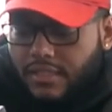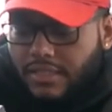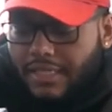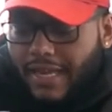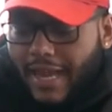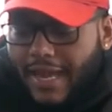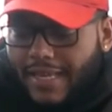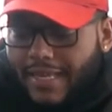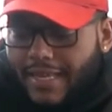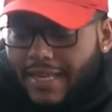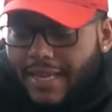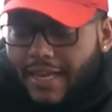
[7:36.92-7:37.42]

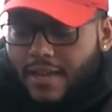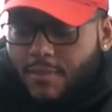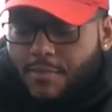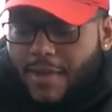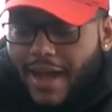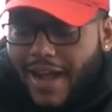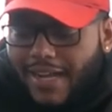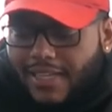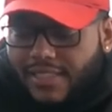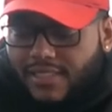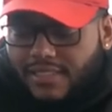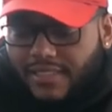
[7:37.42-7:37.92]
Nike Air
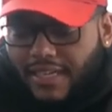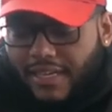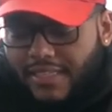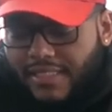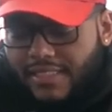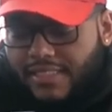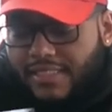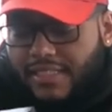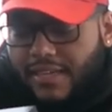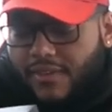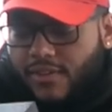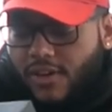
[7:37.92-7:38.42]
Max
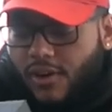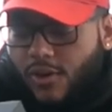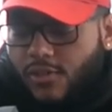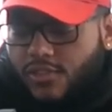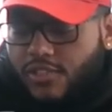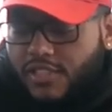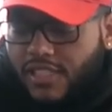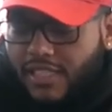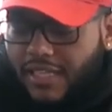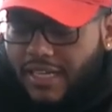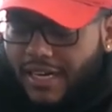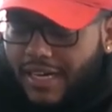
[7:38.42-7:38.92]
ninety-seven O
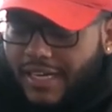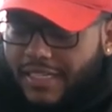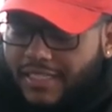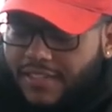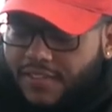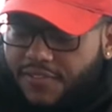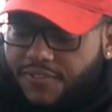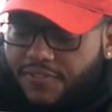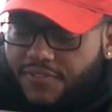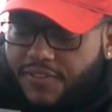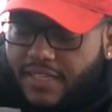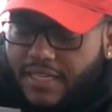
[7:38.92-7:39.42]
G
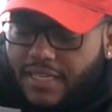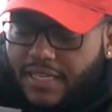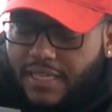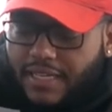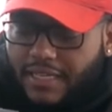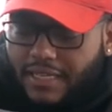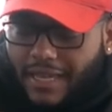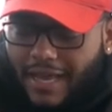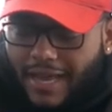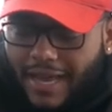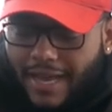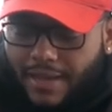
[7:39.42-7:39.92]
Undefeated
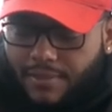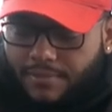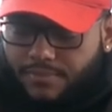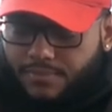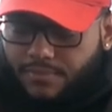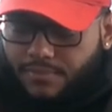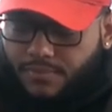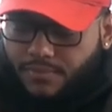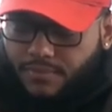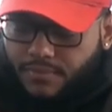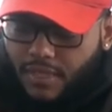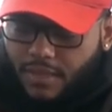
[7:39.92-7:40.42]
collab.
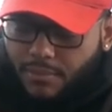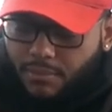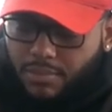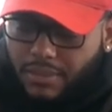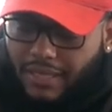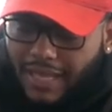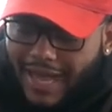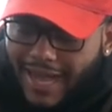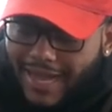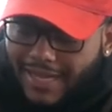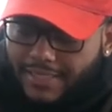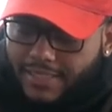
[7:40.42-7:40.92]

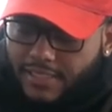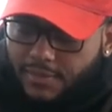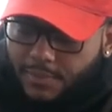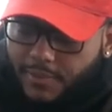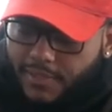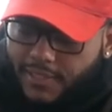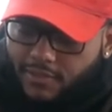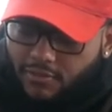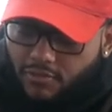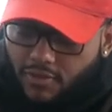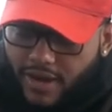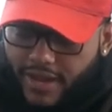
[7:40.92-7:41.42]
Black,
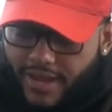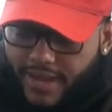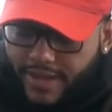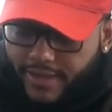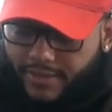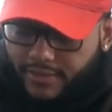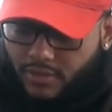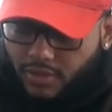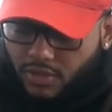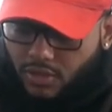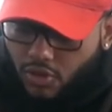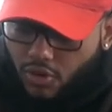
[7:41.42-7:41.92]
speed
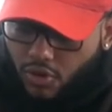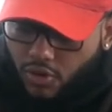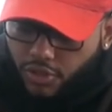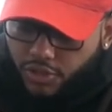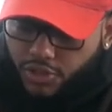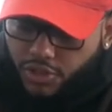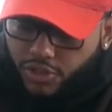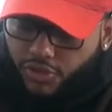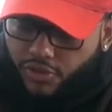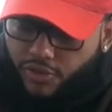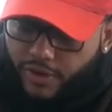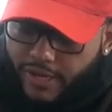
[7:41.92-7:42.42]
red,
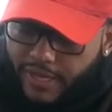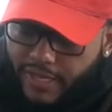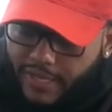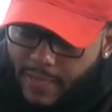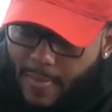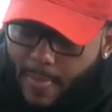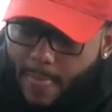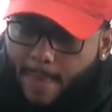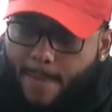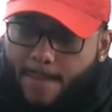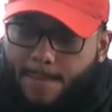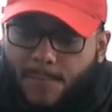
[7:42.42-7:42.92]
gorge
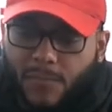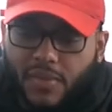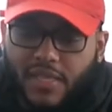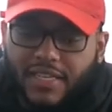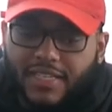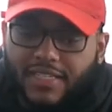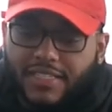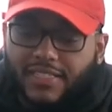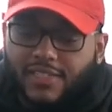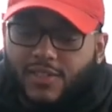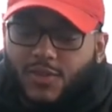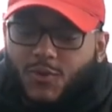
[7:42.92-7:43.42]
green.
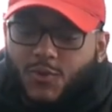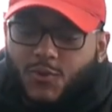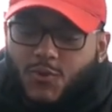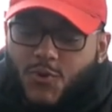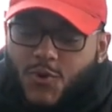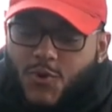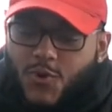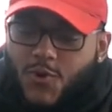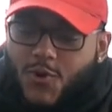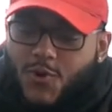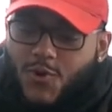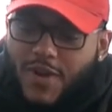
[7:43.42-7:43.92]

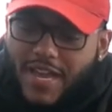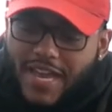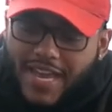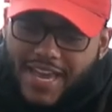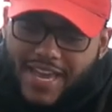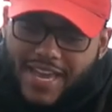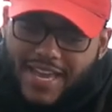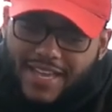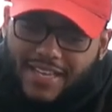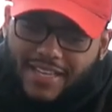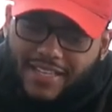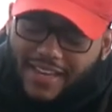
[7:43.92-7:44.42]

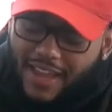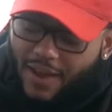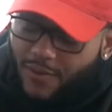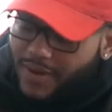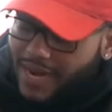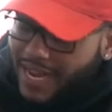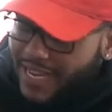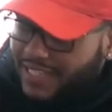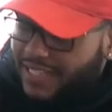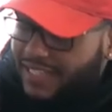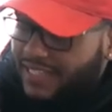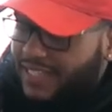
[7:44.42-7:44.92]
Woo-wee! Now
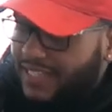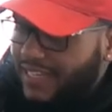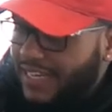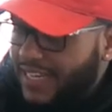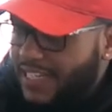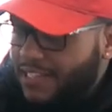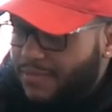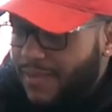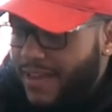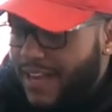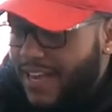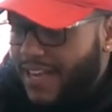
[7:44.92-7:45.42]
when I seen
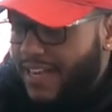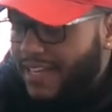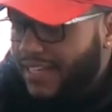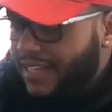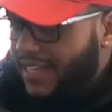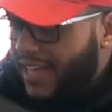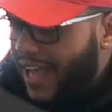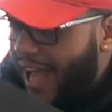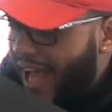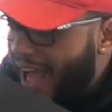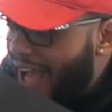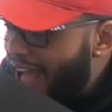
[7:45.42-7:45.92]
these,
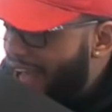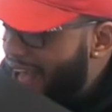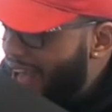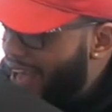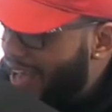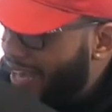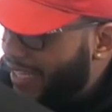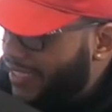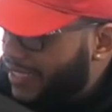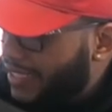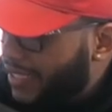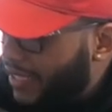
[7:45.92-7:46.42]
man, I
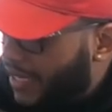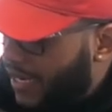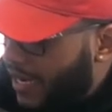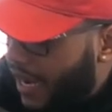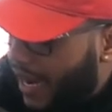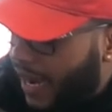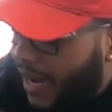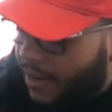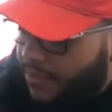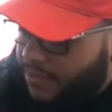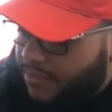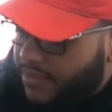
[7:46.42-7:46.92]
had to
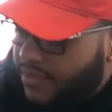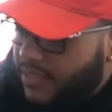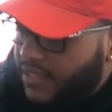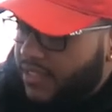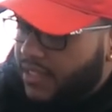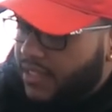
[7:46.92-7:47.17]
cop.